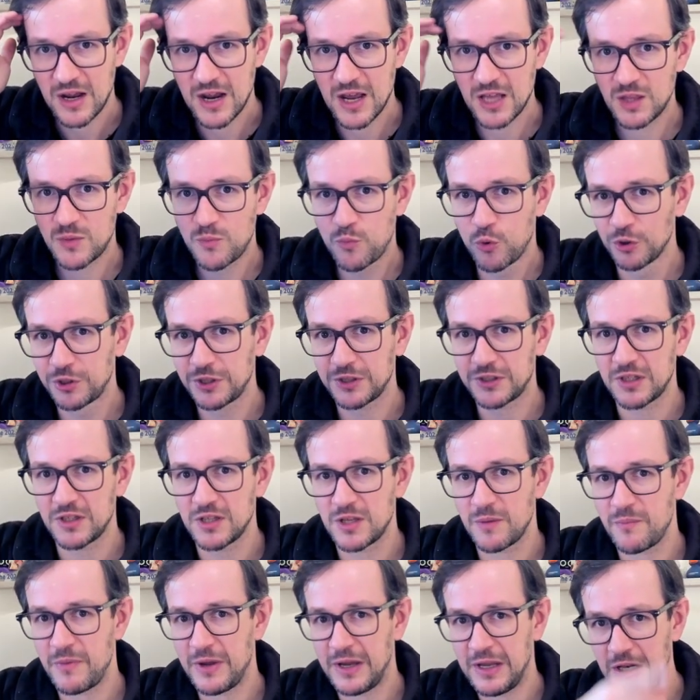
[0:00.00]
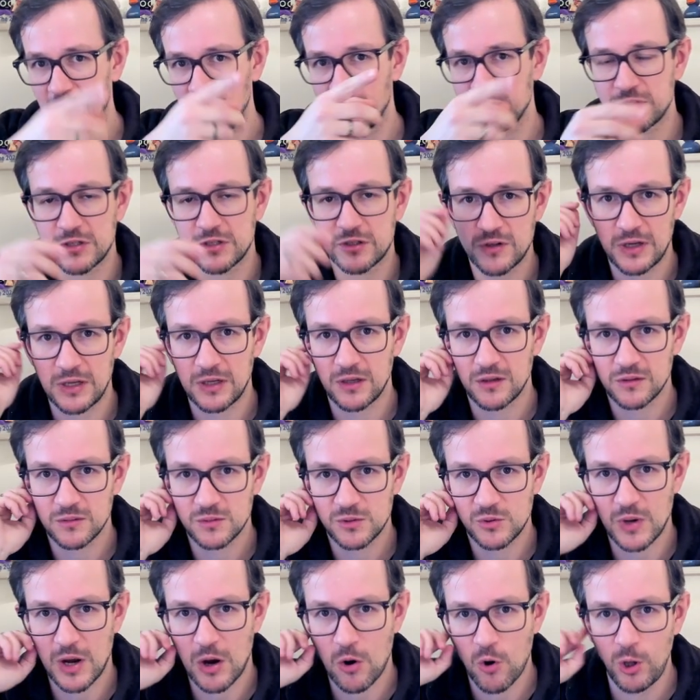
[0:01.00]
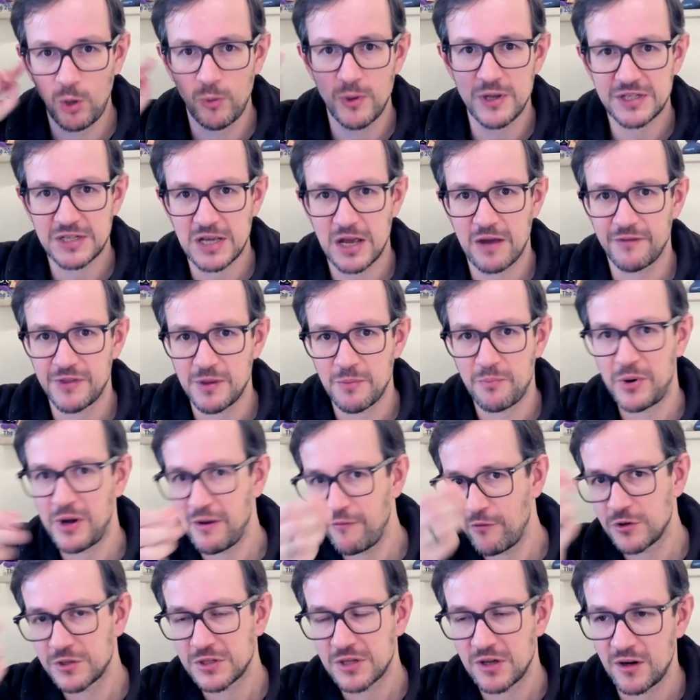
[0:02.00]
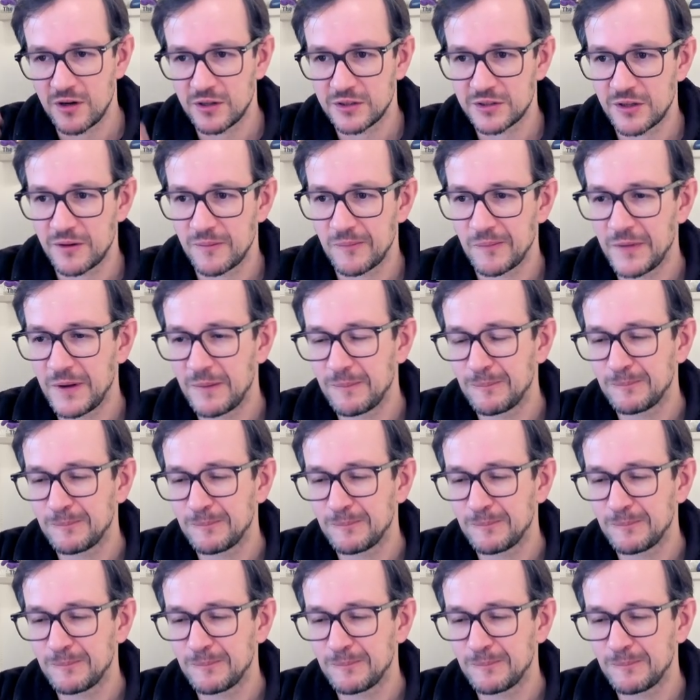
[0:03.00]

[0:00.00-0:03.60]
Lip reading: and put it in the beginning of the string. So I always have the previous character.